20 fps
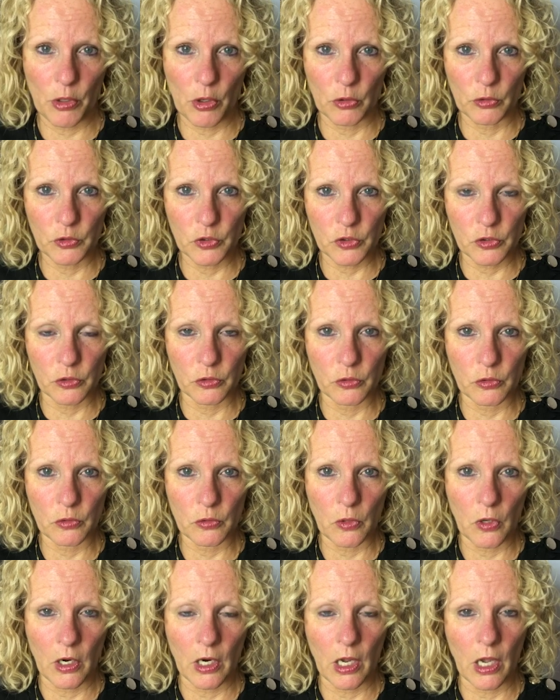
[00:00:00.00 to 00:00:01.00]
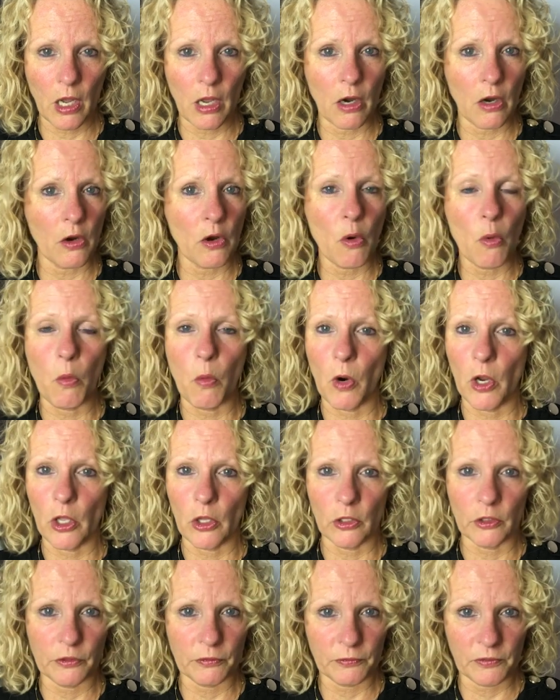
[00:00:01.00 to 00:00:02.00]
those two are a
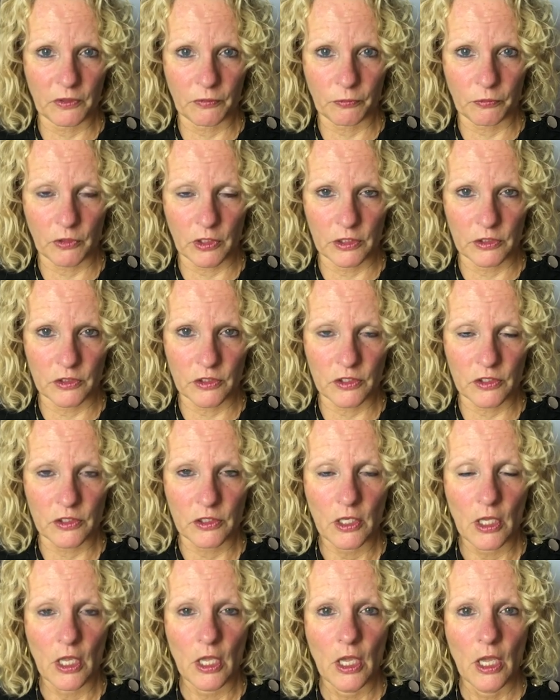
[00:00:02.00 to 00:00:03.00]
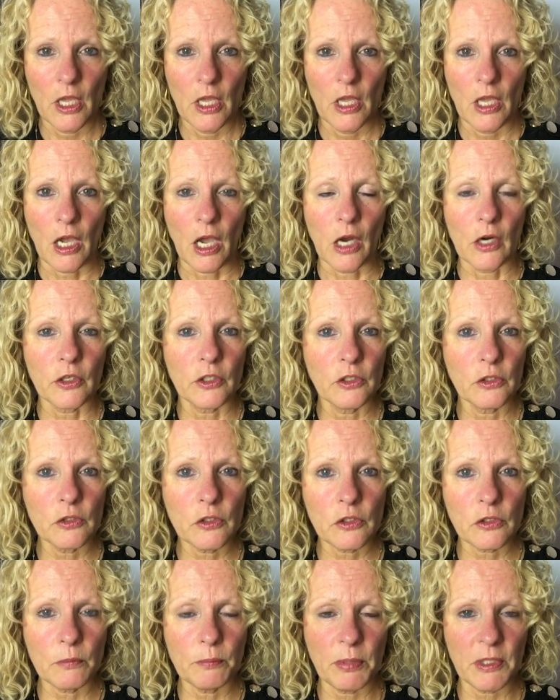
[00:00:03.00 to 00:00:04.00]
world of difference. Are you
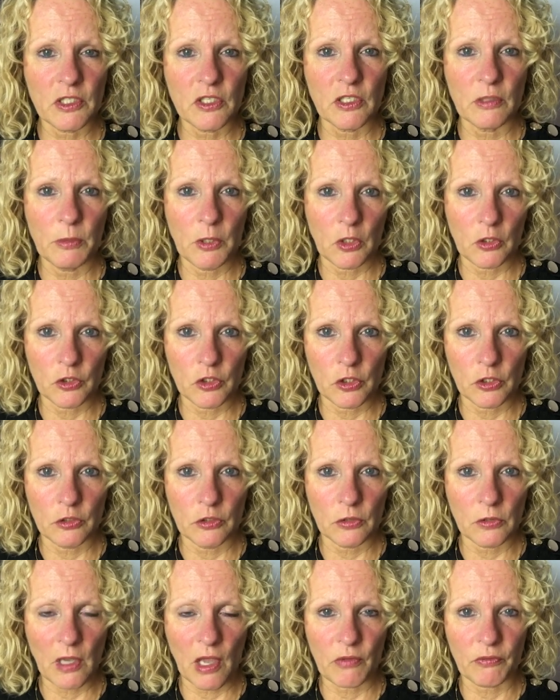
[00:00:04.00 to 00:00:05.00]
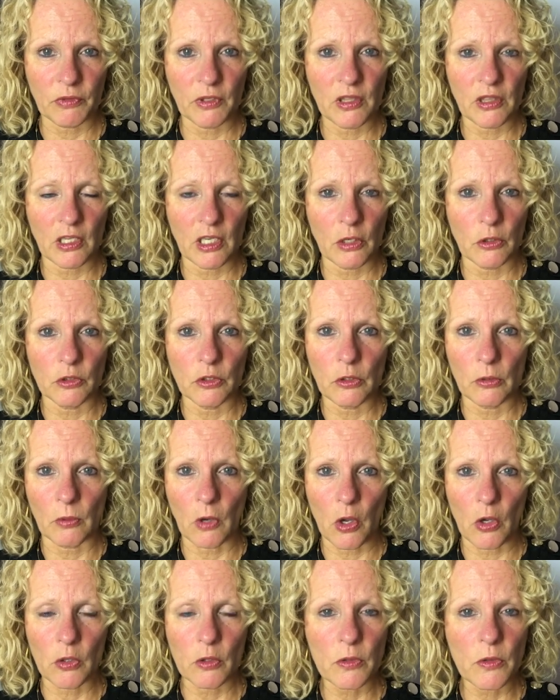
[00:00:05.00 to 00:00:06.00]
too busy because you do everything on your
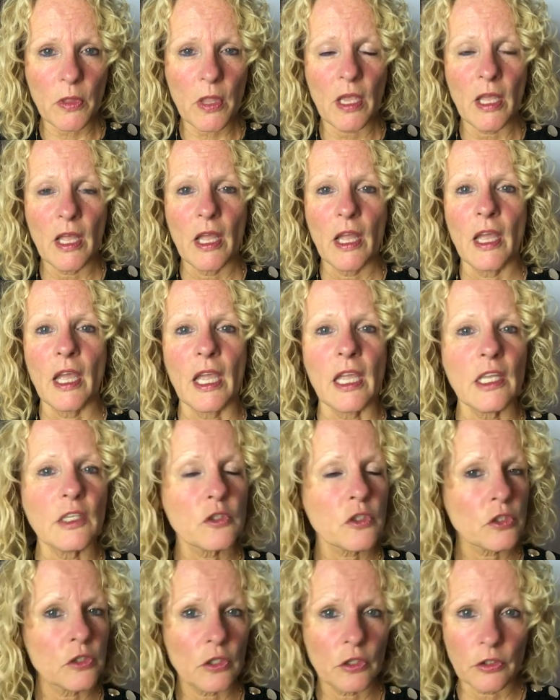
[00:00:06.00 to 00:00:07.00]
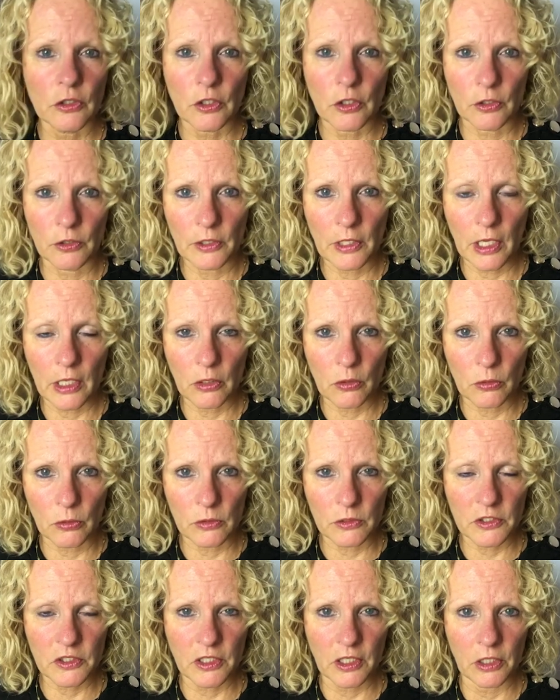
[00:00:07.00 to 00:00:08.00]
own? It's not an online
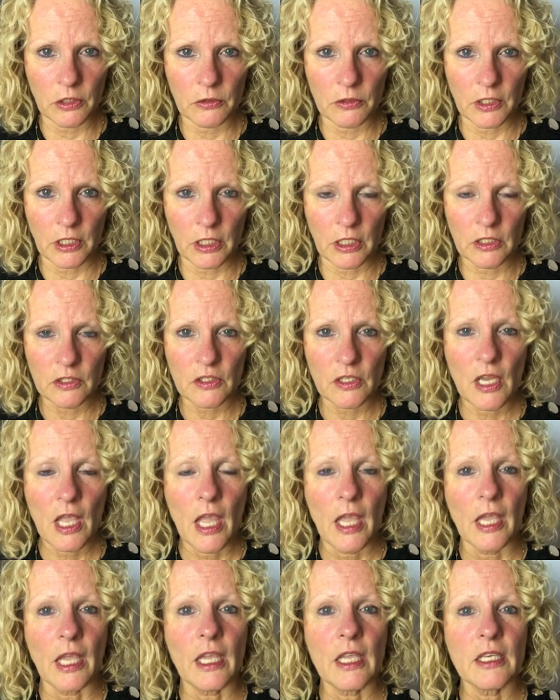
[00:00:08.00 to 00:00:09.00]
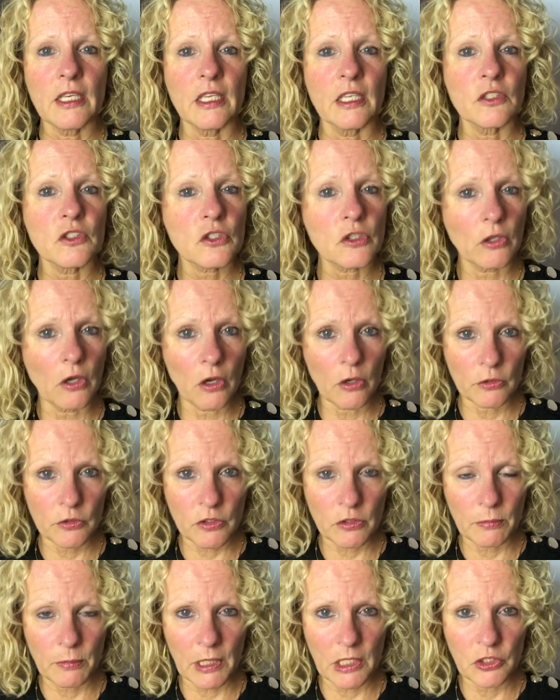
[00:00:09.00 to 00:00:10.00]
course that you need. It is
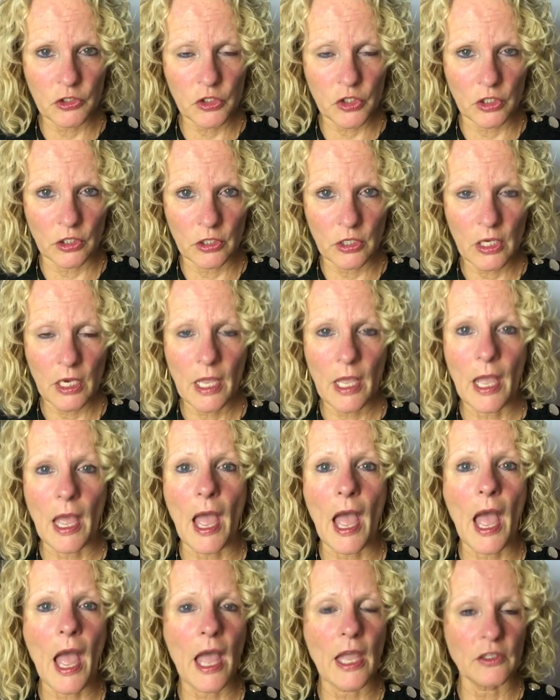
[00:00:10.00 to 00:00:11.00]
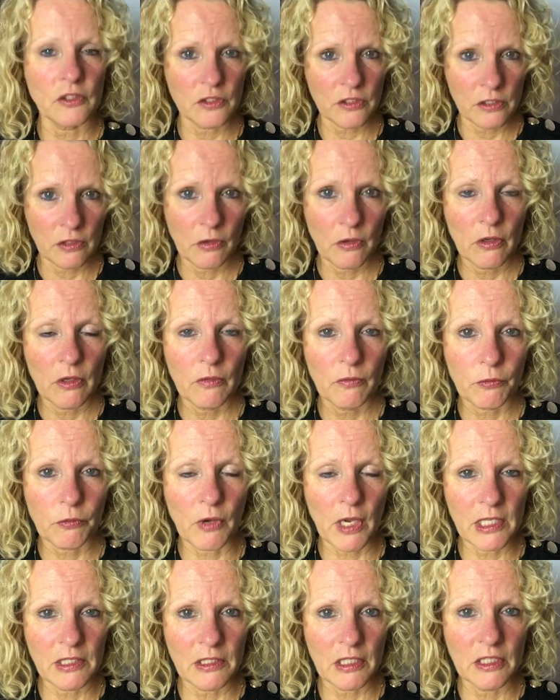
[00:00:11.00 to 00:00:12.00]
automation and
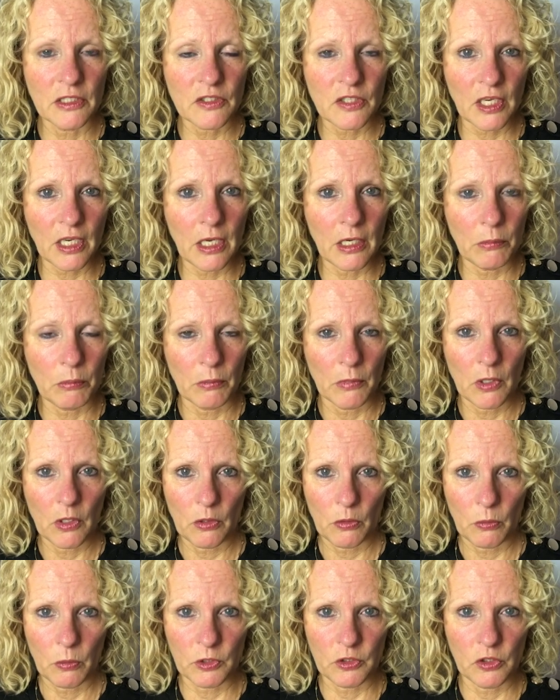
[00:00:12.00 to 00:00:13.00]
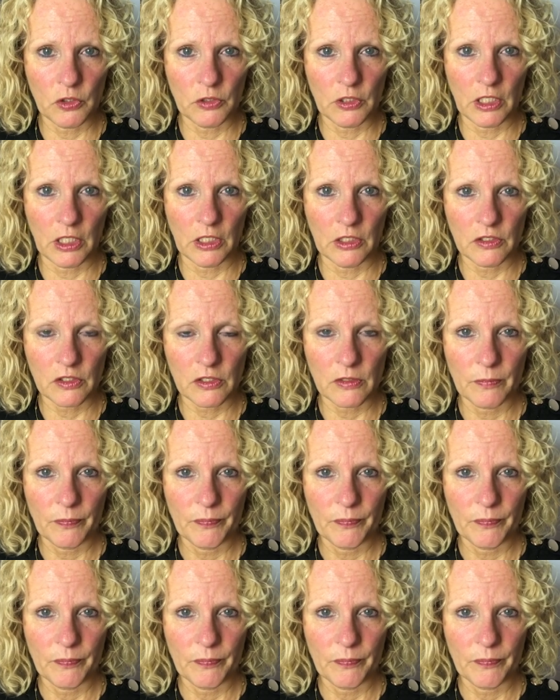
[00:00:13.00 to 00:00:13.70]
finding team what you need.